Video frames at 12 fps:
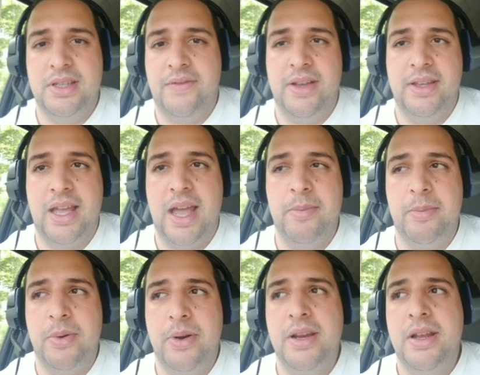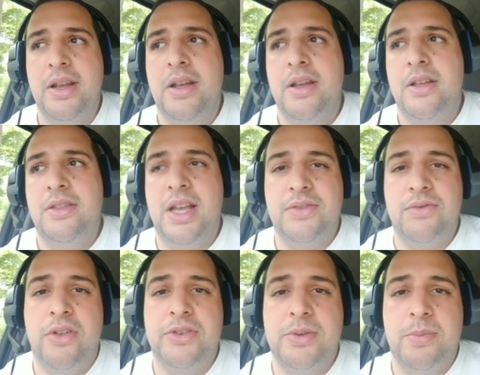and stuff like that. But thanks
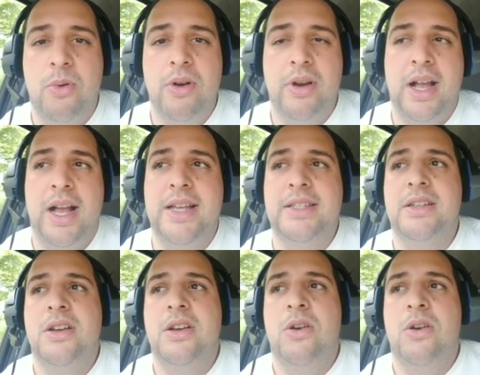for all the support, guys.